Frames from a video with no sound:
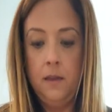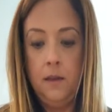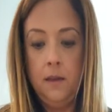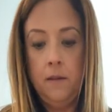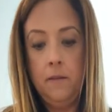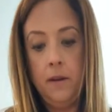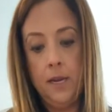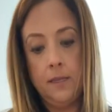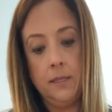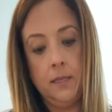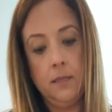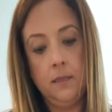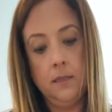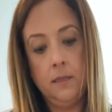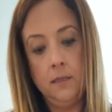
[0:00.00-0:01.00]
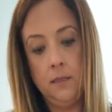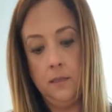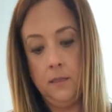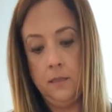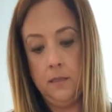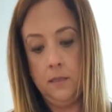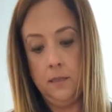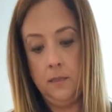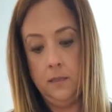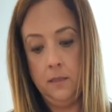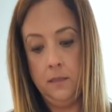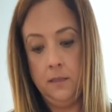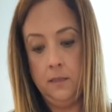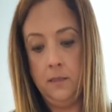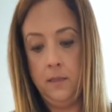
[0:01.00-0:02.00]
All right.
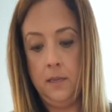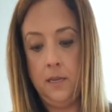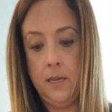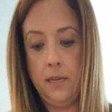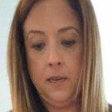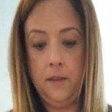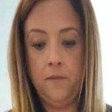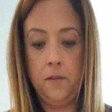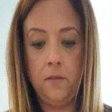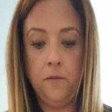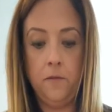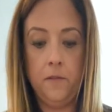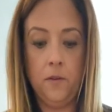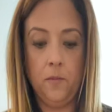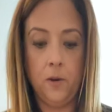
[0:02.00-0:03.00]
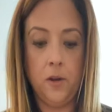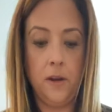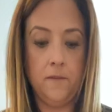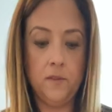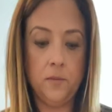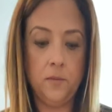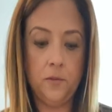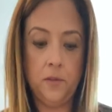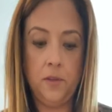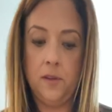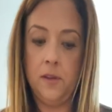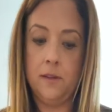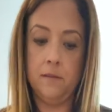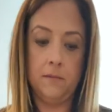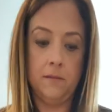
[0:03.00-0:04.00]
And if you feel more comfortable, you
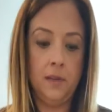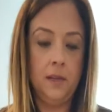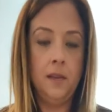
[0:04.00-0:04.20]
can,